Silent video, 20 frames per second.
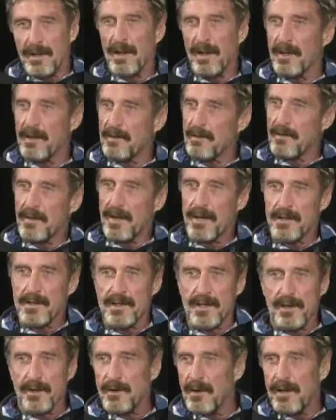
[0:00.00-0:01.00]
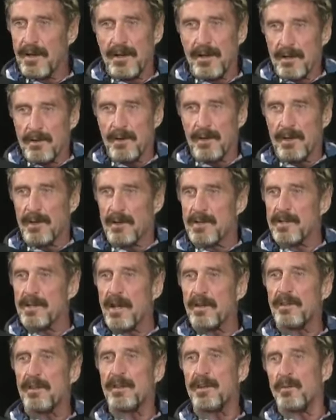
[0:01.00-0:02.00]
And, and so there's
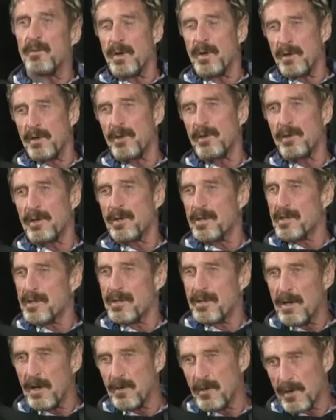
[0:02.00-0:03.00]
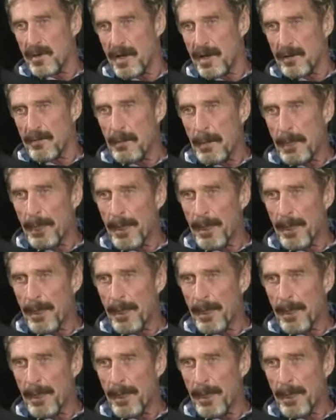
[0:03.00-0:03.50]
nothing that we do that isn't known now.